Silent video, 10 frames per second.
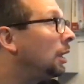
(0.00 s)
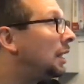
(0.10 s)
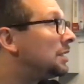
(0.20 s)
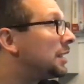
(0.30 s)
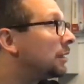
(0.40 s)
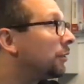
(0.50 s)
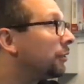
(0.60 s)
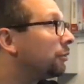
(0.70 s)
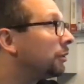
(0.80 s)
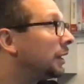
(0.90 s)
I cycle
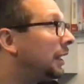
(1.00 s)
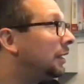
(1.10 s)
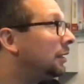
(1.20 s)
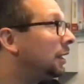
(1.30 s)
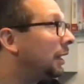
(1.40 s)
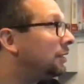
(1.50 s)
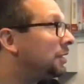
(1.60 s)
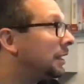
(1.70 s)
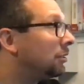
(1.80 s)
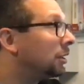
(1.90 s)
through again, I
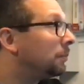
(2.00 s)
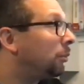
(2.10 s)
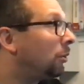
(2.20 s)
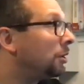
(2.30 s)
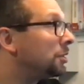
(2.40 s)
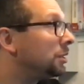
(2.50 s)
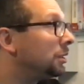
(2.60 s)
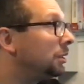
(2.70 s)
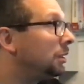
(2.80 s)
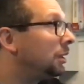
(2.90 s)
take a look at port,
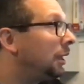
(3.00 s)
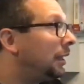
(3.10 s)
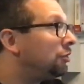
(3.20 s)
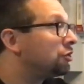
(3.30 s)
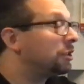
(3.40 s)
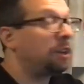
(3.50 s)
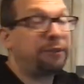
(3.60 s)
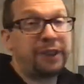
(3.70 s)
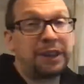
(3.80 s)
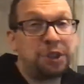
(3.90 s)
and sure
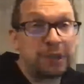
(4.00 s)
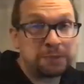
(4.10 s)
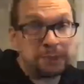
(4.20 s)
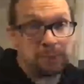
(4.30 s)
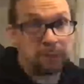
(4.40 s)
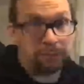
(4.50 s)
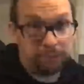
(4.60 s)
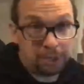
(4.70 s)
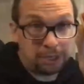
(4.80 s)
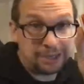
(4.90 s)
enough that USB modem
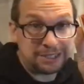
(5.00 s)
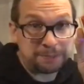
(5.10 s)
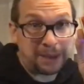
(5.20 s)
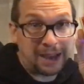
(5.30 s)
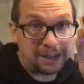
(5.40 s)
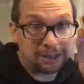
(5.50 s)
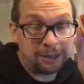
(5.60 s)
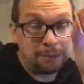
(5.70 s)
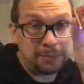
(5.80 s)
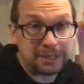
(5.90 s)
is back
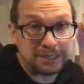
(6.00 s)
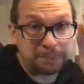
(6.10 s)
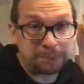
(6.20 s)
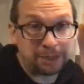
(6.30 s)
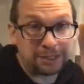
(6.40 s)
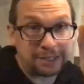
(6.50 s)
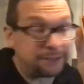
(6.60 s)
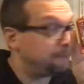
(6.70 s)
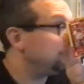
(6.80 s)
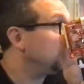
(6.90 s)
because I plugged it
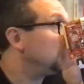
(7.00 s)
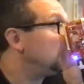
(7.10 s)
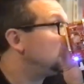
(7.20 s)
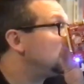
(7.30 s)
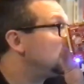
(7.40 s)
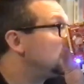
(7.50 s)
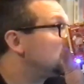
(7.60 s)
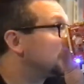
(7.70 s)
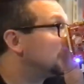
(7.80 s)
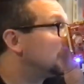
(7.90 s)
in.
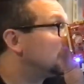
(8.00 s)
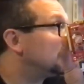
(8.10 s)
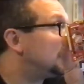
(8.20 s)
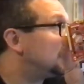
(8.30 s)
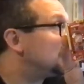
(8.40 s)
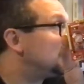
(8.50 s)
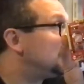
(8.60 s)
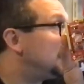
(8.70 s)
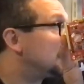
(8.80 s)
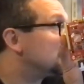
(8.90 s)
So I click on that.
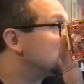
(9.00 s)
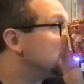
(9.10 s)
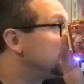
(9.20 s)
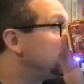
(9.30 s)
Next.